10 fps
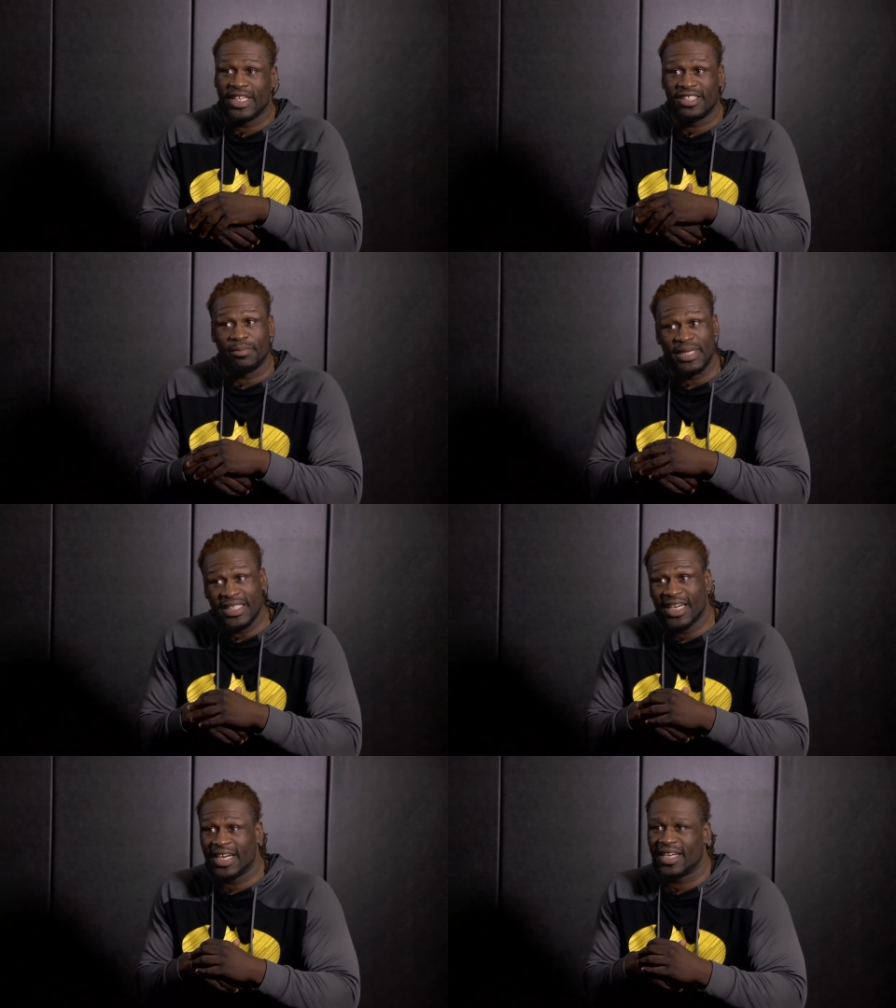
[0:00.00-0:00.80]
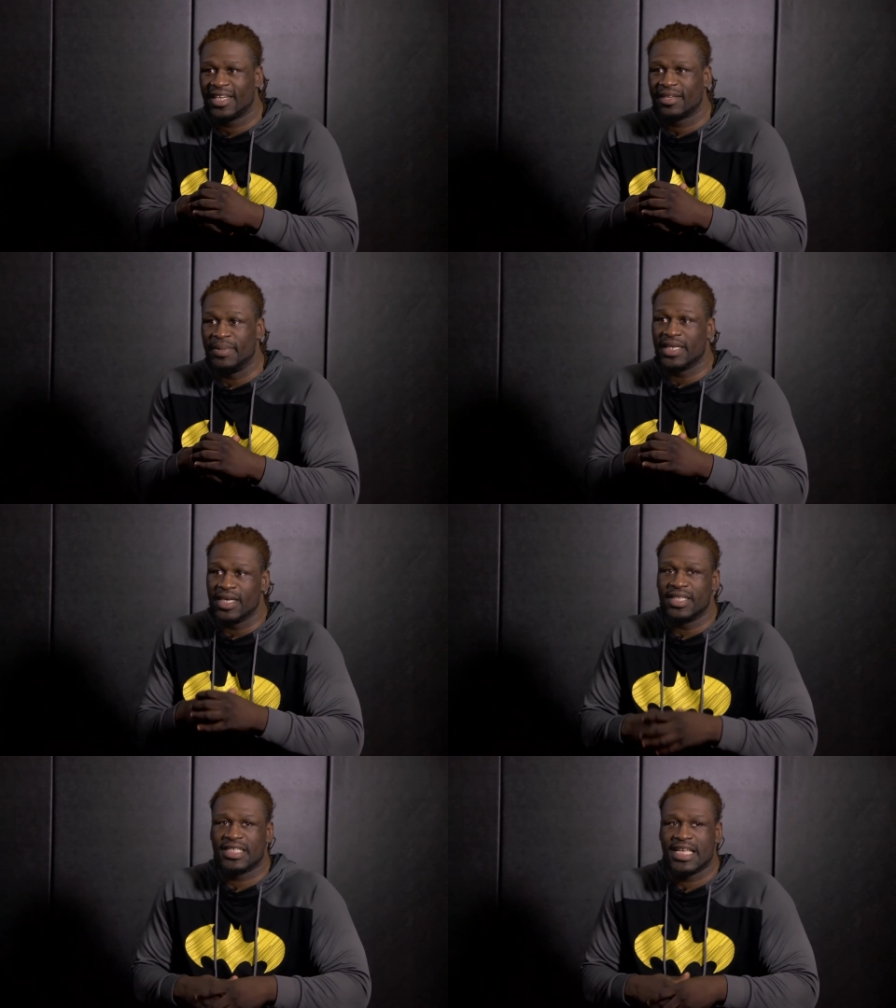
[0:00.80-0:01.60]
needs to be done,
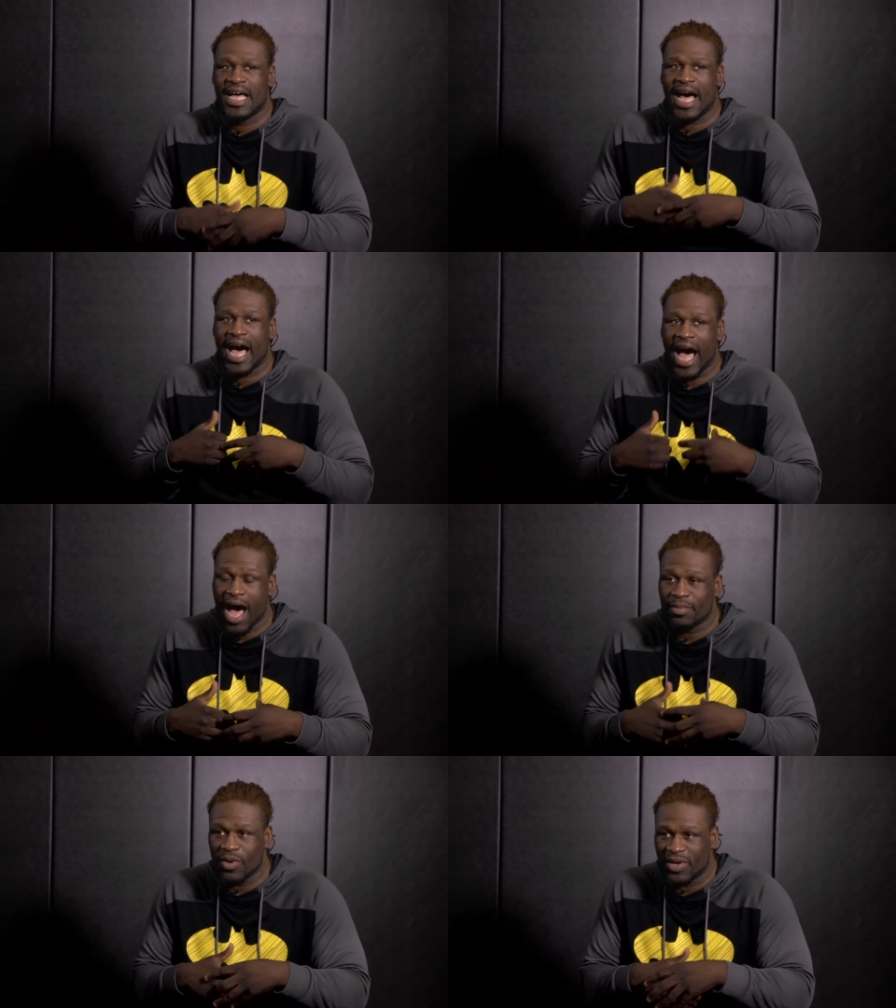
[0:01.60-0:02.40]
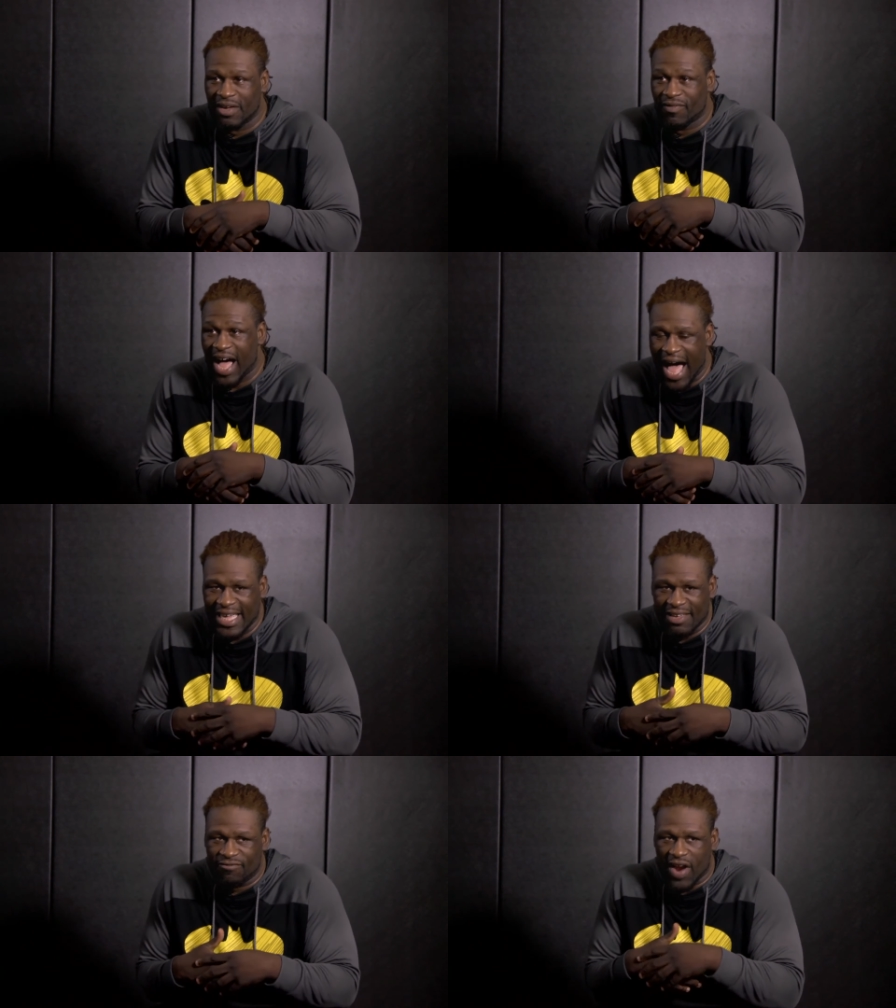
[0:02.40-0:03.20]
because I
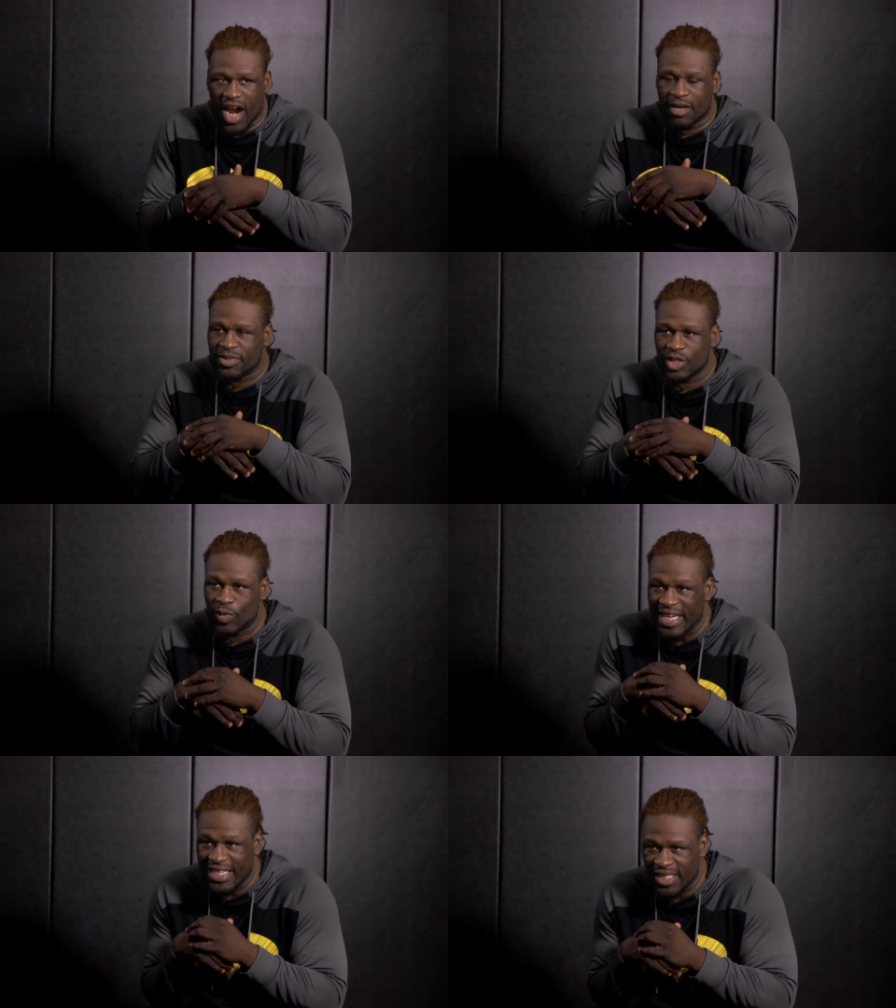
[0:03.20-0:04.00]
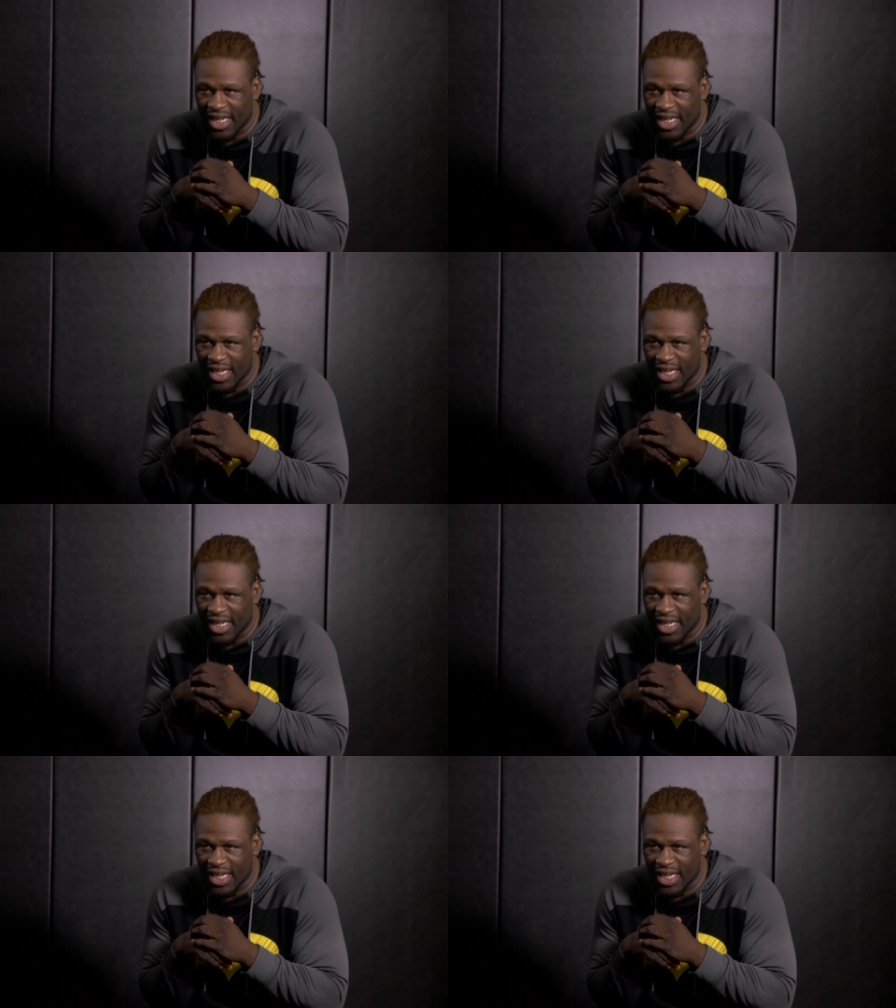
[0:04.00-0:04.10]
get fired up so easy.